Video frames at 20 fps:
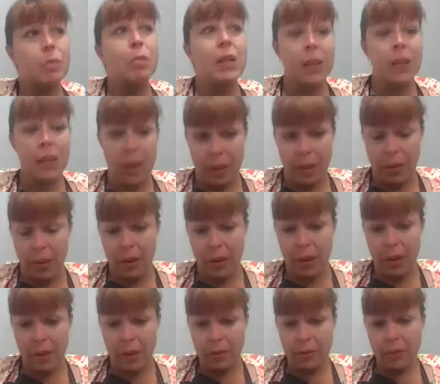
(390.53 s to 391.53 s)
to be
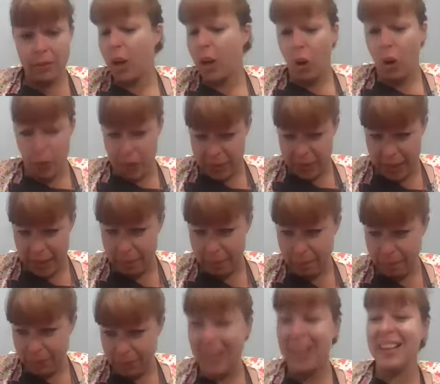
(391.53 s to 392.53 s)
together. Not all the
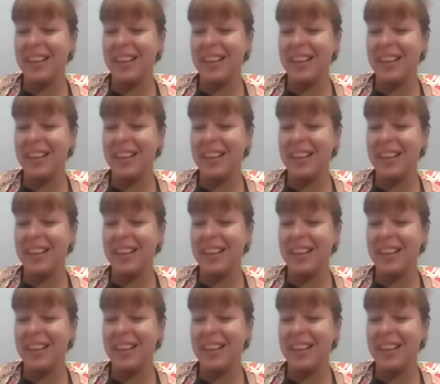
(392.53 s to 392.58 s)
time.